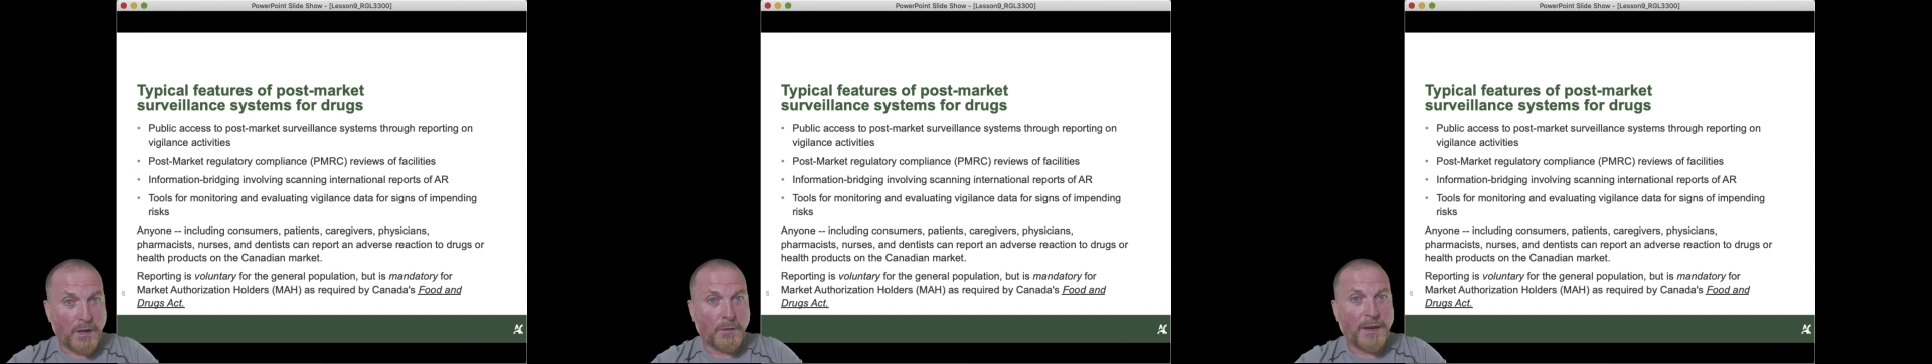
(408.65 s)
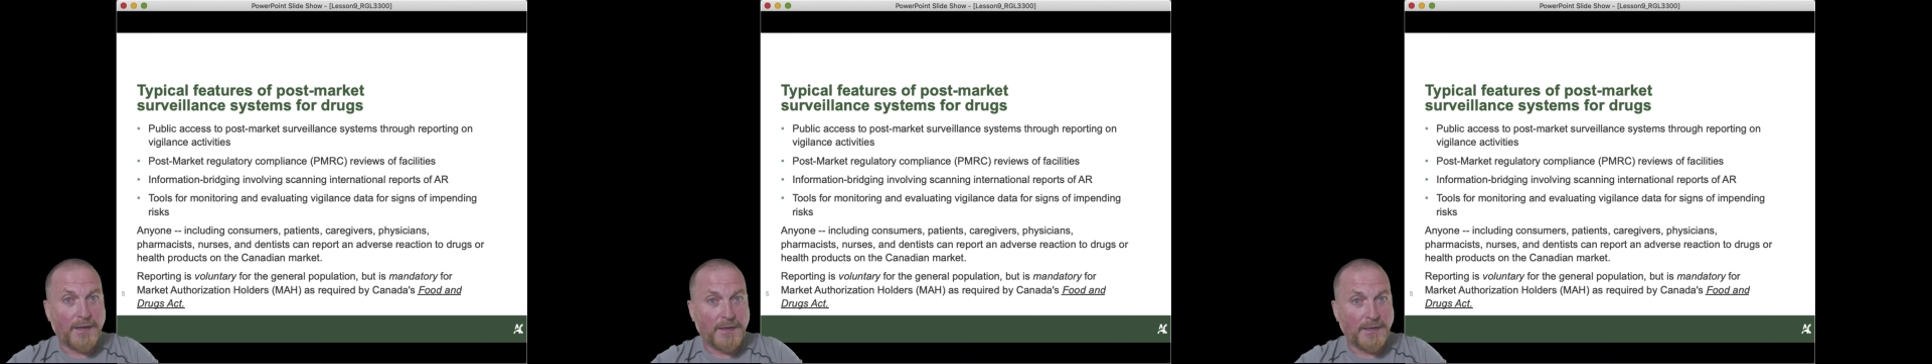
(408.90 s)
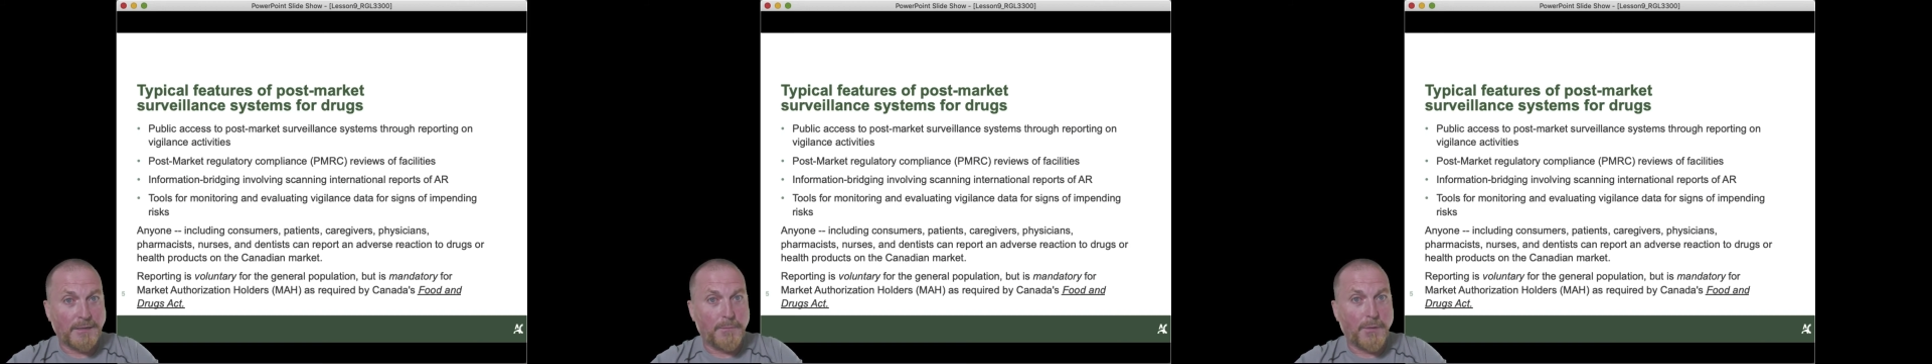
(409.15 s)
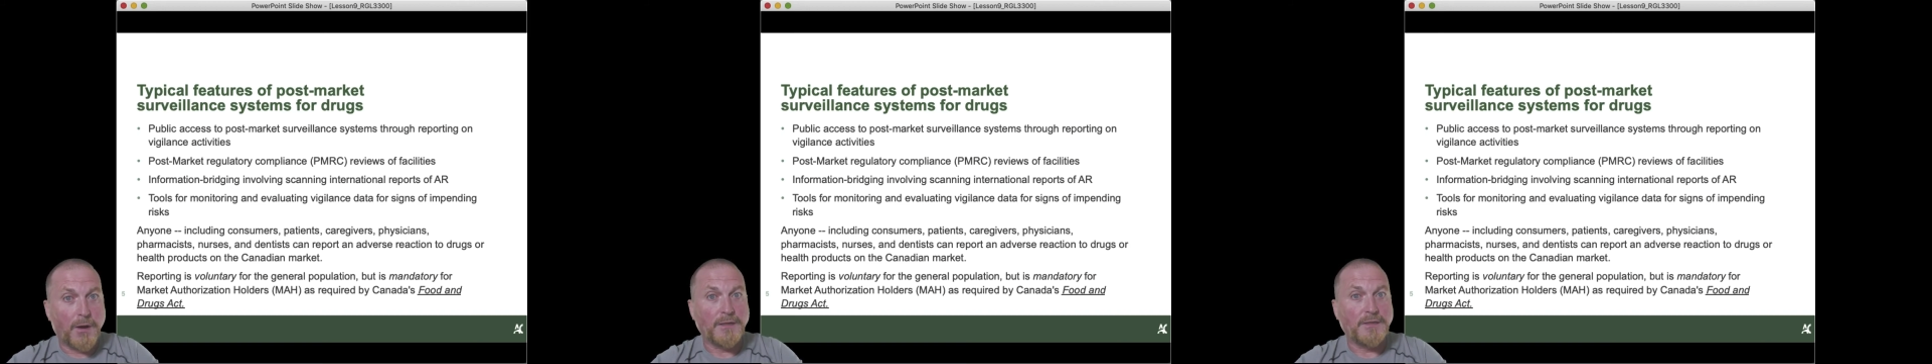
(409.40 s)
a regulated
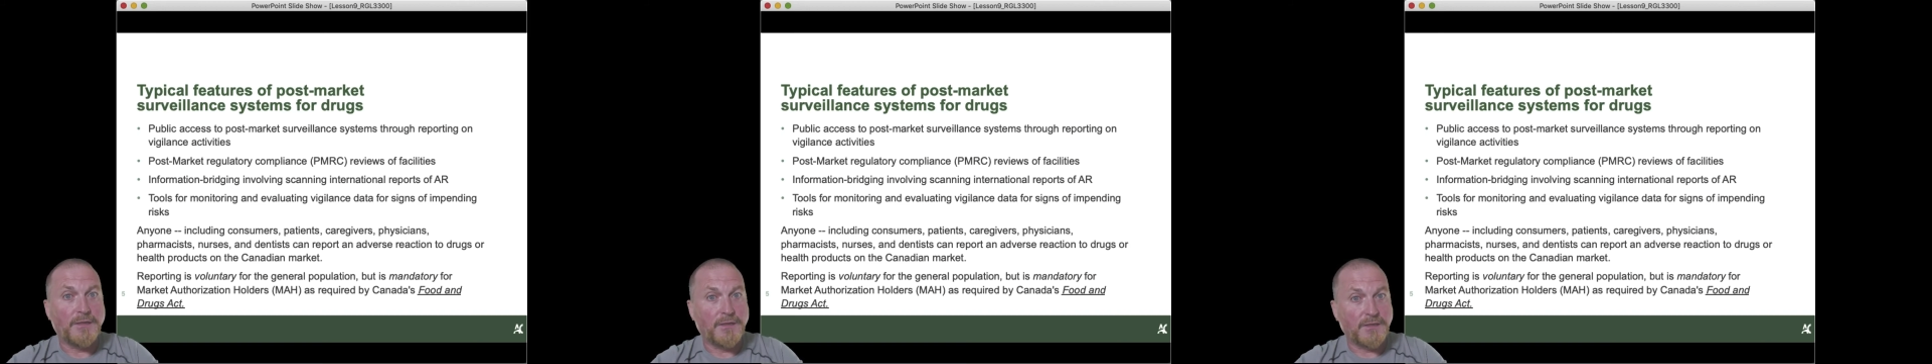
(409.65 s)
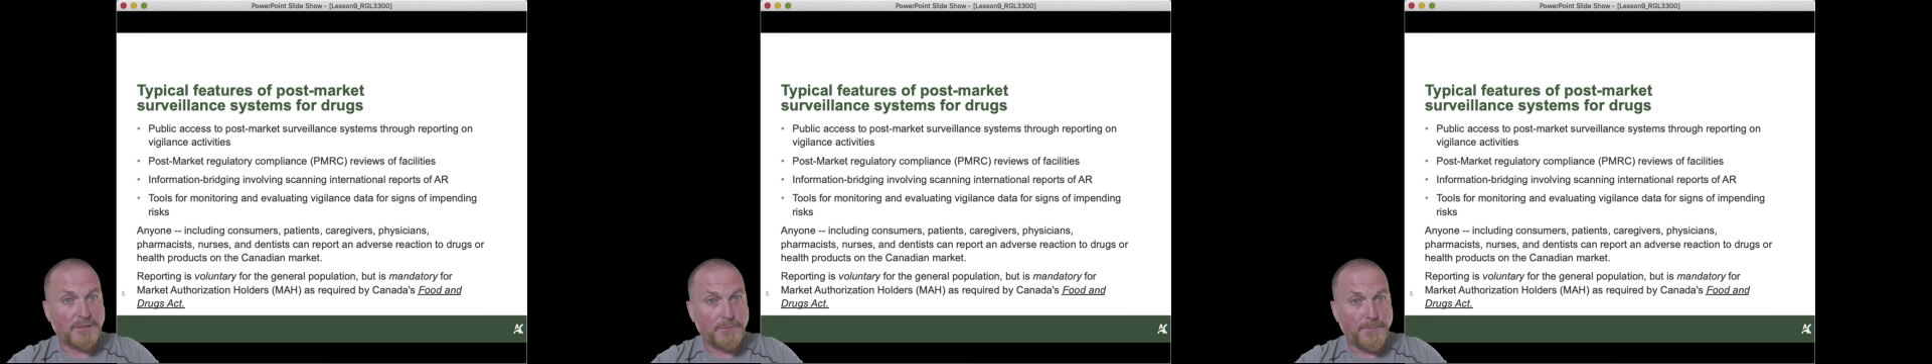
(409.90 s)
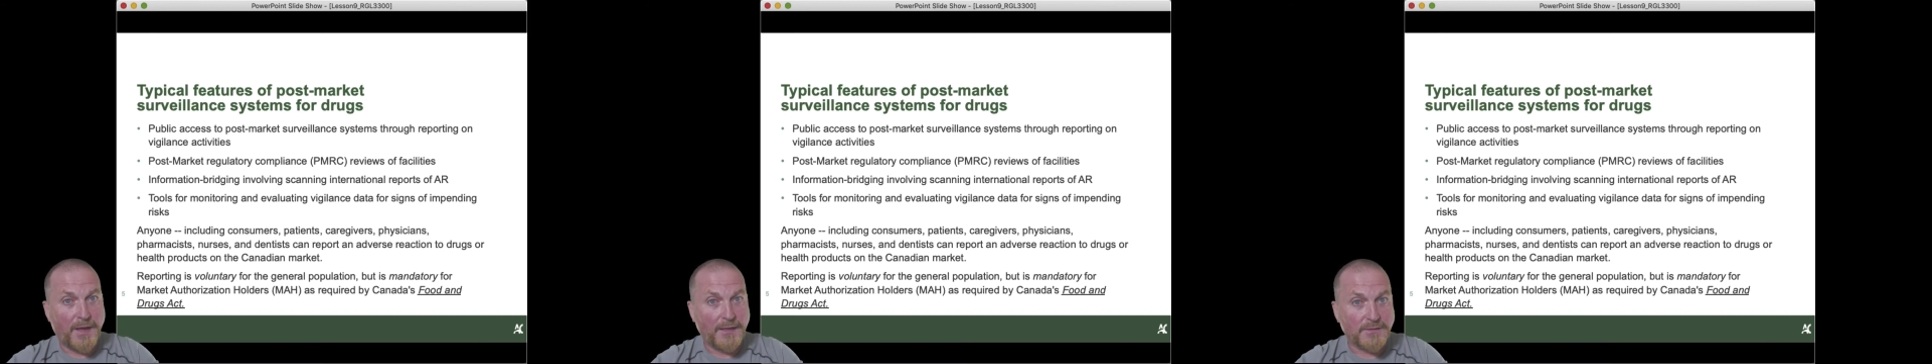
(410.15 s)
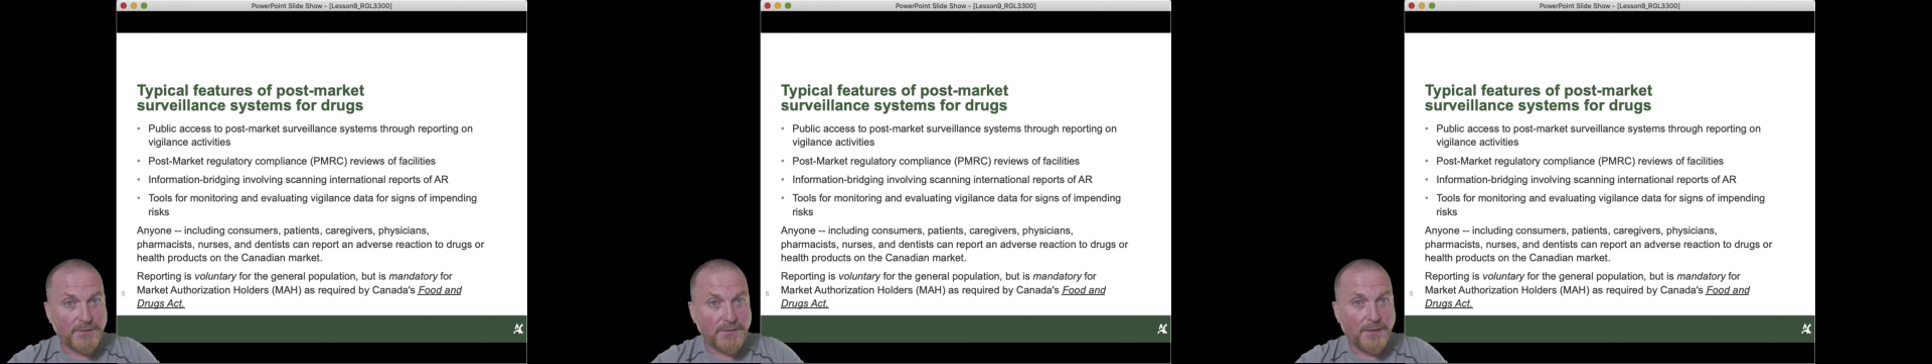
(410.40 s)
body to
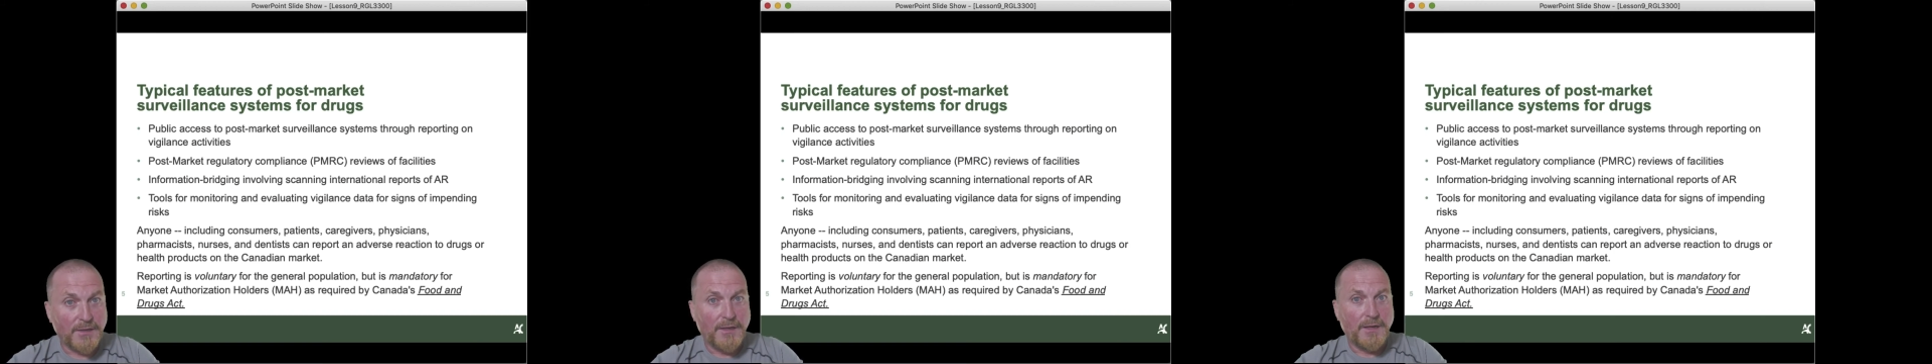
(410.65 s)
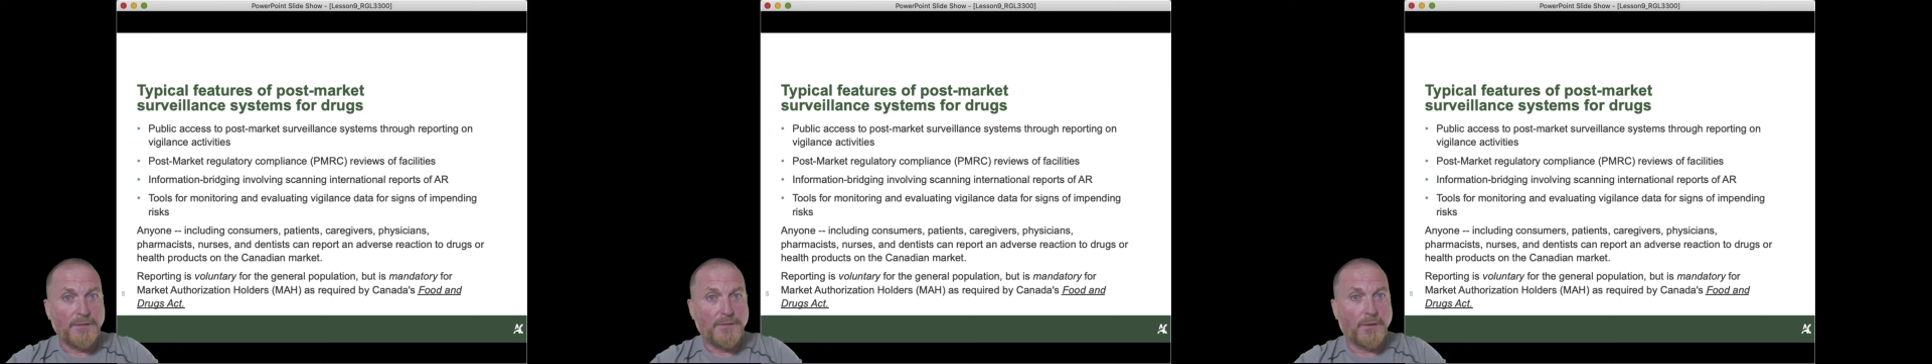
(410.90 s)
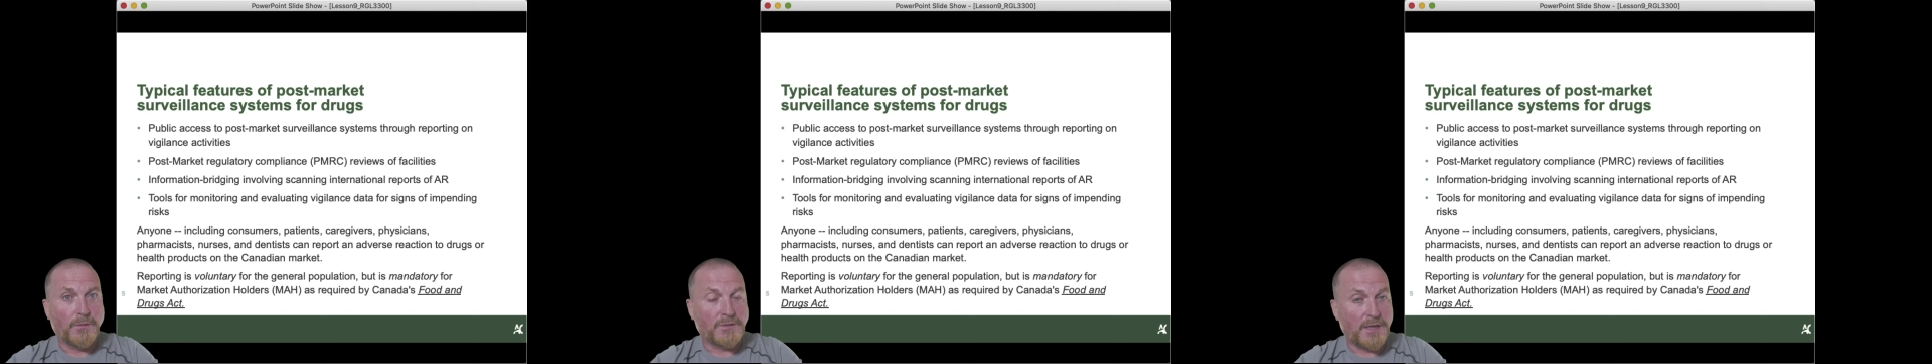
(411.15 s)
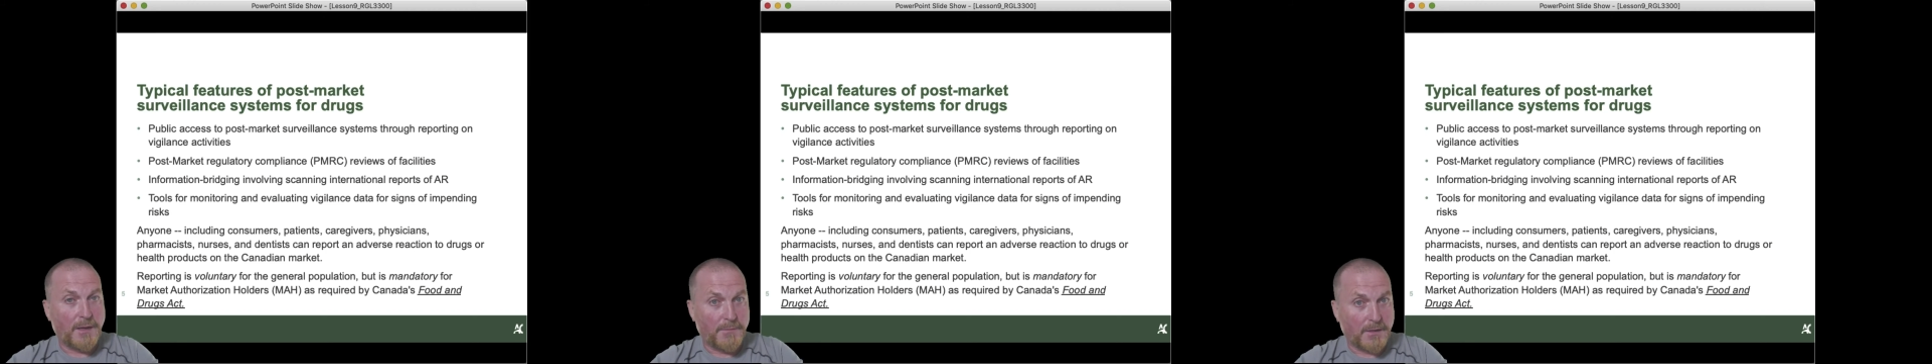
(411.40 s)
dispense those
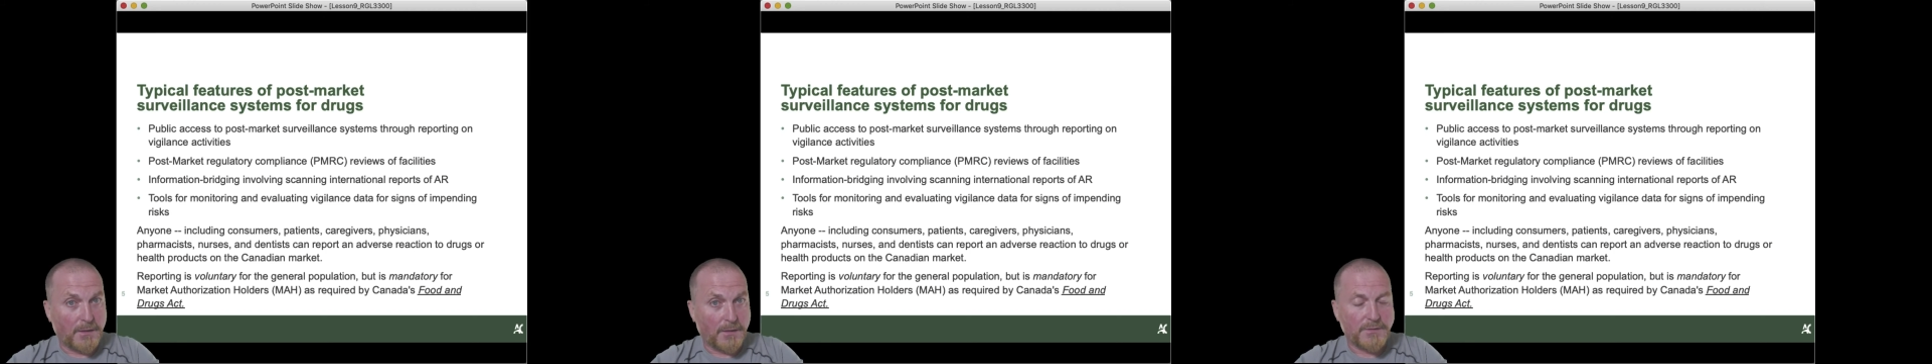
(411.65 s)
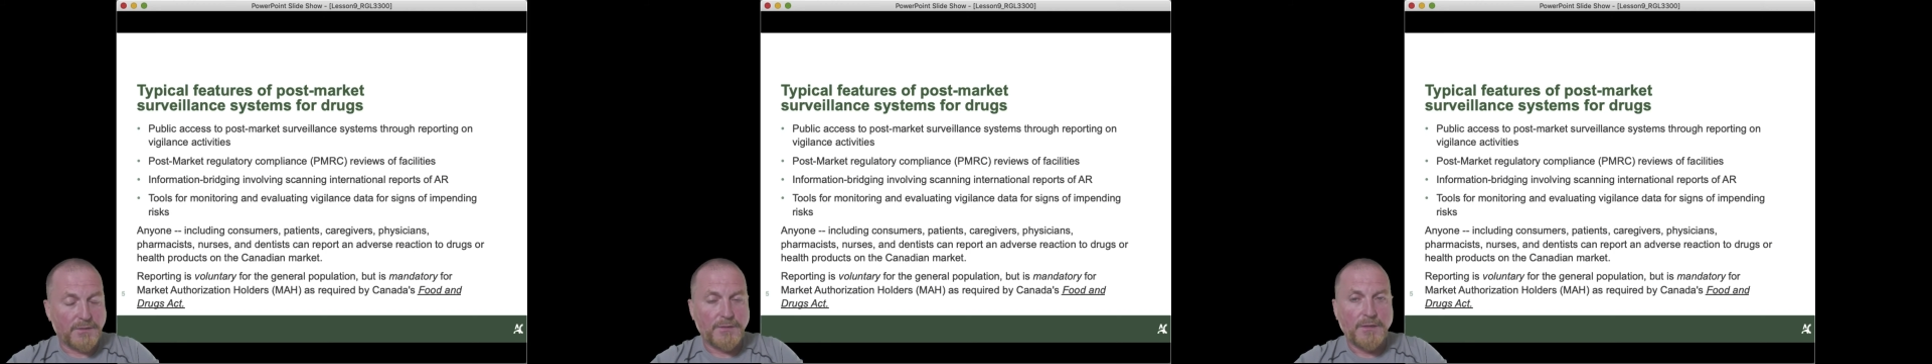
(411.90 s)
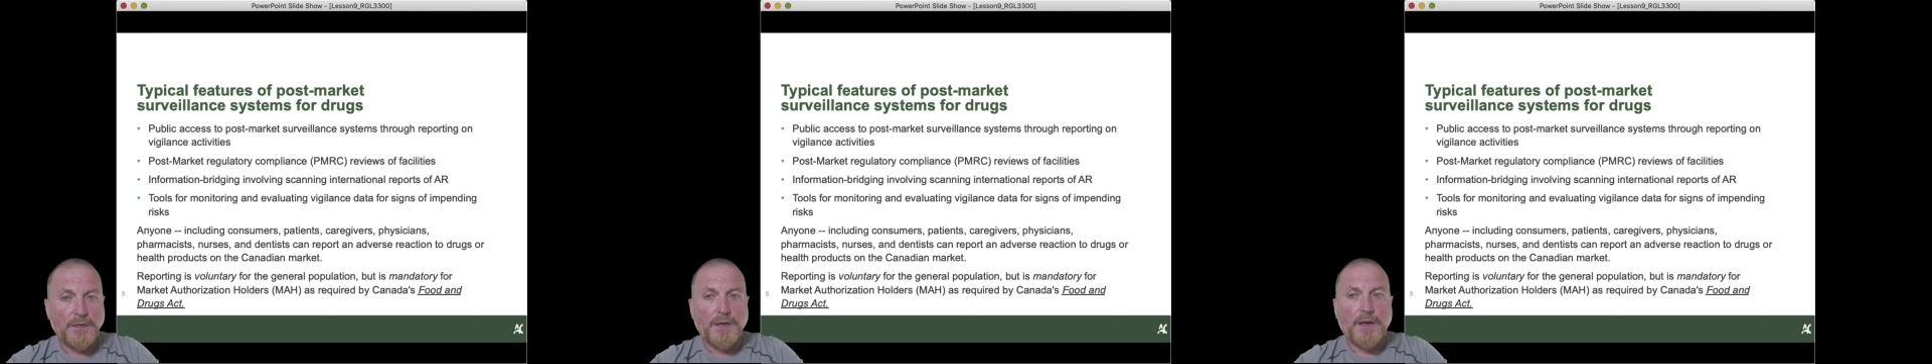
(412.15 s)
chemicals.